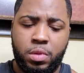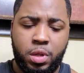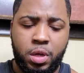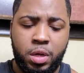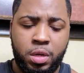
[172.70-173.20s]

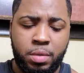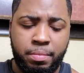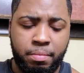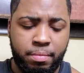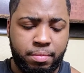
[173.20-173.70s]

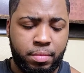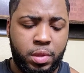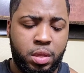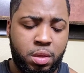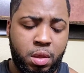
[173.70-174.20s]

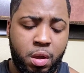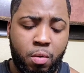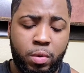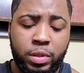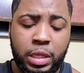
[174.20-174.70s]

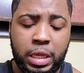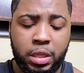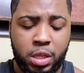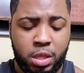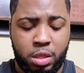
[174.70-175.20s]
One thing
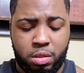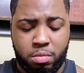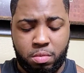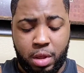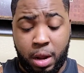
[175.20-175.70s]
that
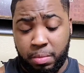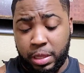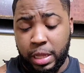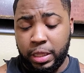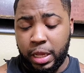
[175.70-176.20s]
I'm
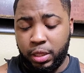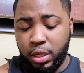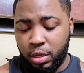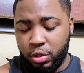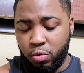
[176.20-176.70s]
glad that I
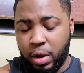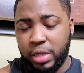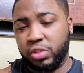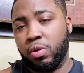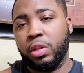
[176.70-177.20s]
didn't do, I
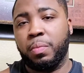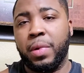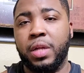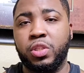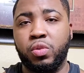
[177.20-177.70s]
started to
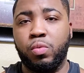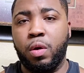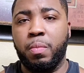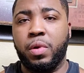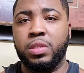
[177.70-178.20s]
buy two of
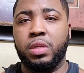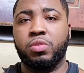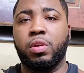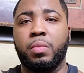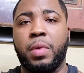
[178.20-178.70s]
them because I
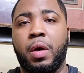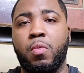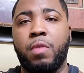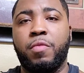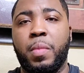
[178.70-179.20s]
started to buy
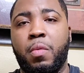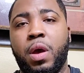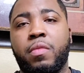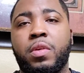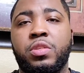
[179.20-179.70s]
one for my
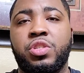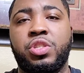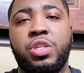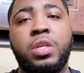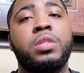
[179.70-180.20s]
wife because
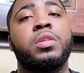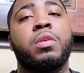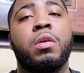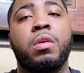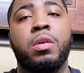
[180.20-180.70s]
she took
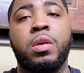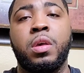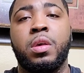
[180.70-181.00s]
her,